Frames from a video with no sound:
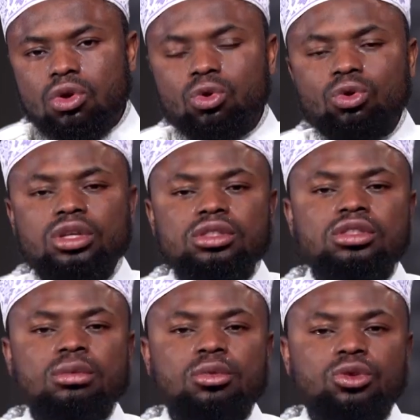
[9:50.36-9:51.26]
Who is
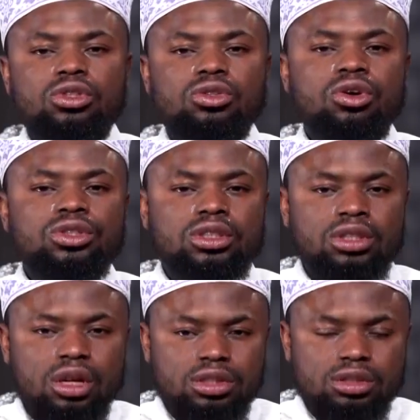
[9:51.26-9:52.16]
the most
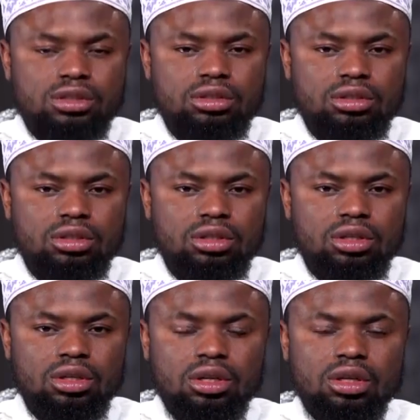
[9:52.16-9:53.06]
unjust
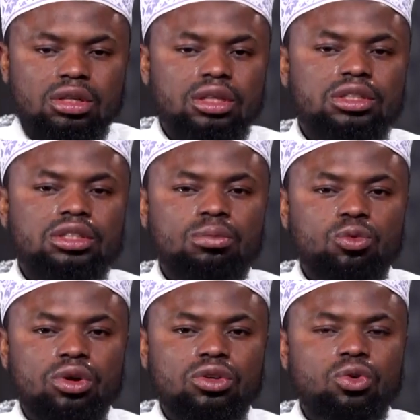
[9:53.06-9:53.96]
than
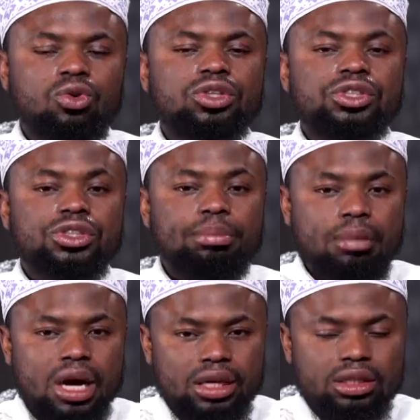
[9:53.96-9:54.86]
someone who is
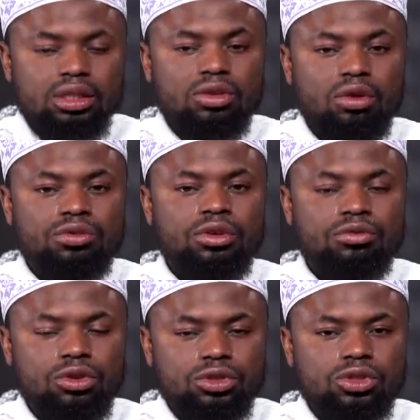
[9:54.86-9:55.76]
reminded of the
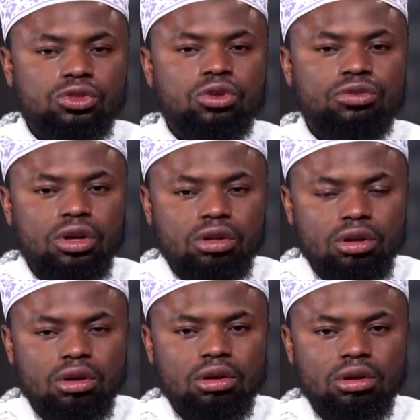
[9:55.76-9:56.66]
verses of
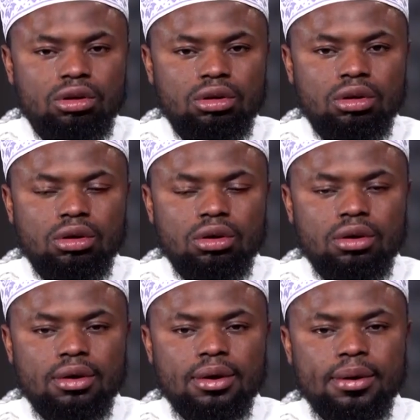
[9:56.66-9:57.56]
Allah
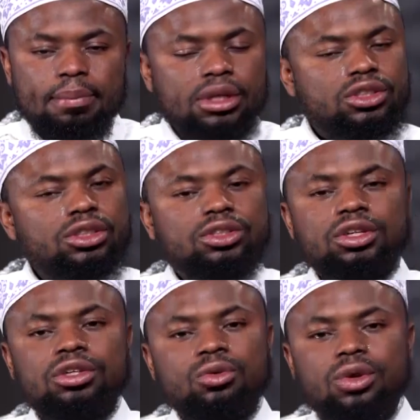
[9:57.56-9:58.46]
but he
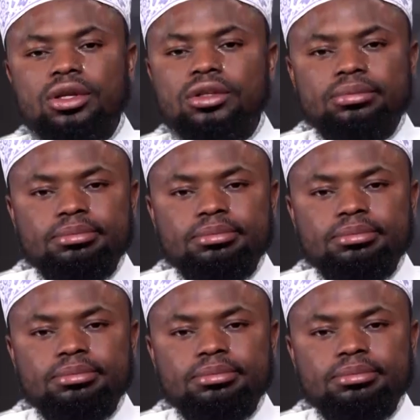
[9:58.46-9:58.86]
turned away?